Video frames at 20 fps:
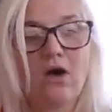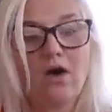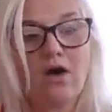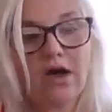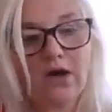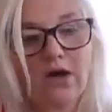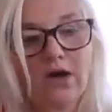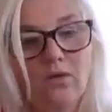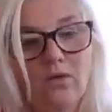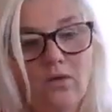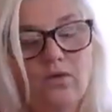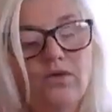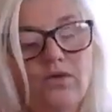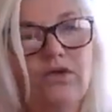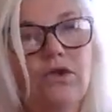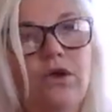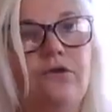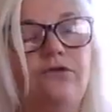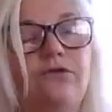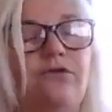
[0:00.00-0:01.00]
I
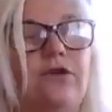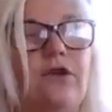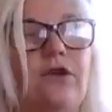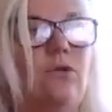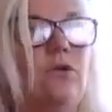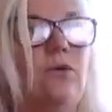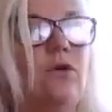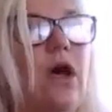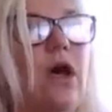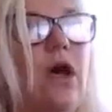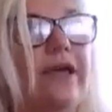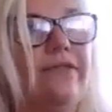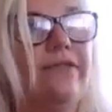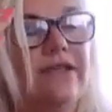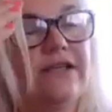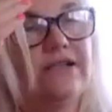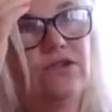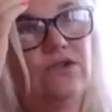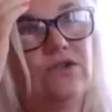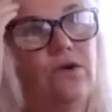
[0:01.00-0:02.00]
also feel like
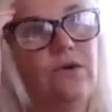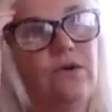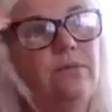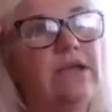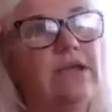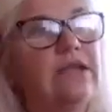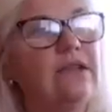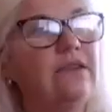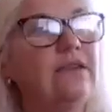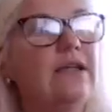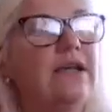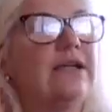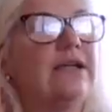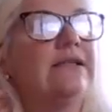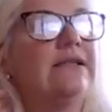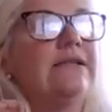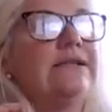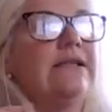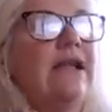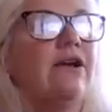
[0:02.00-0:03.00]
there's so many
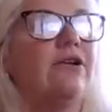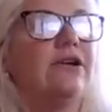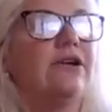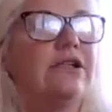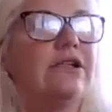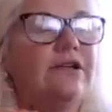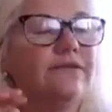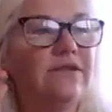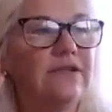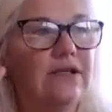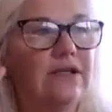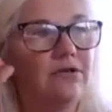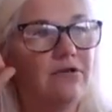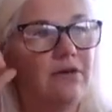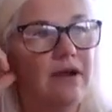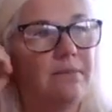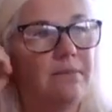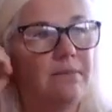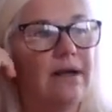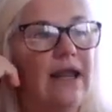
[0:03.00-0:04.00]
things, narratives that
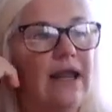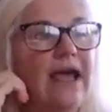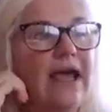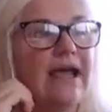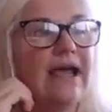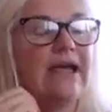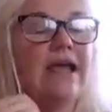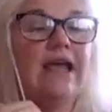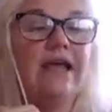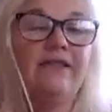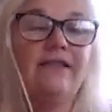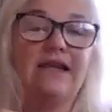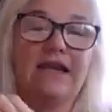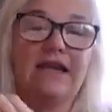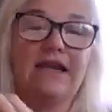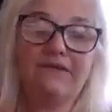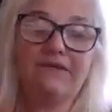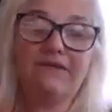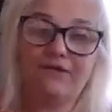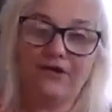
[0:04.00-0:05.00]
are at play,
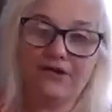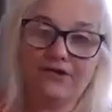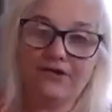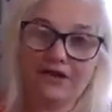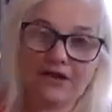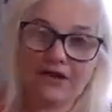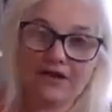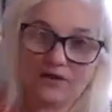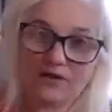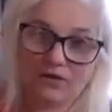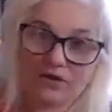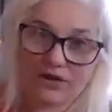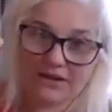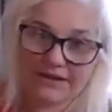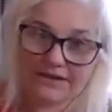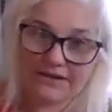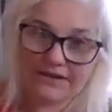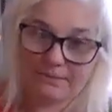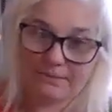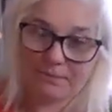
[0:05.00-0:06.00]
that everything is on
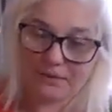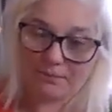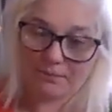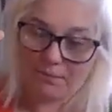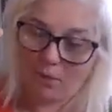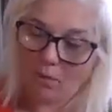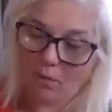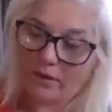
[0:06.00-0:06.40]
its tipping